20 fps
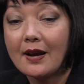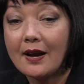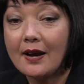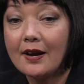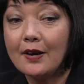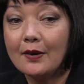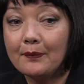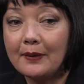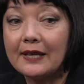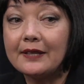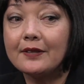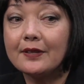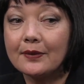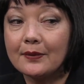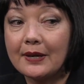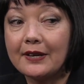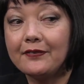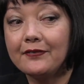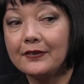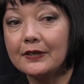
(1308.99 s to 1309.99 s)
And so
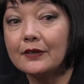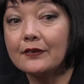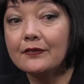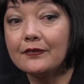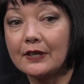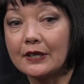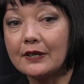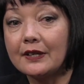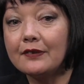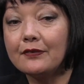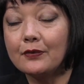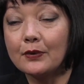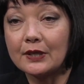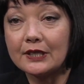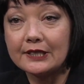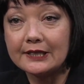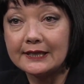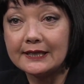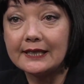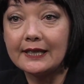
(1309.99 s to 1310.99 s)
I feel very
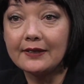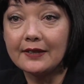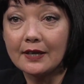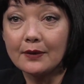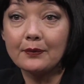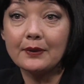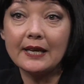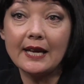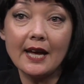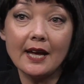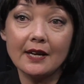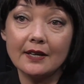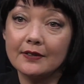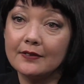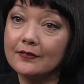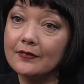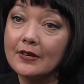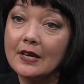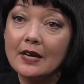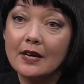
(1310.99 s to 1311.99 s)
fortunate that we
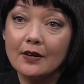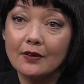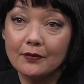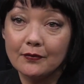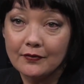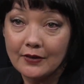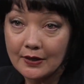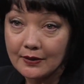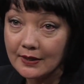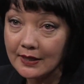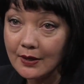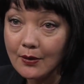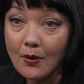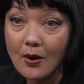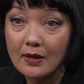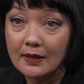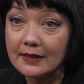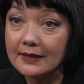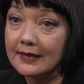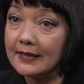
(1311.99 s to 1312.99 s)
have very
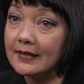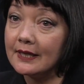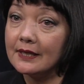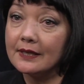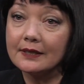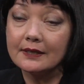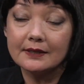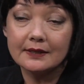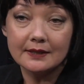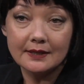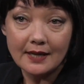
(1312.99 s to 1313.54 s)
quality,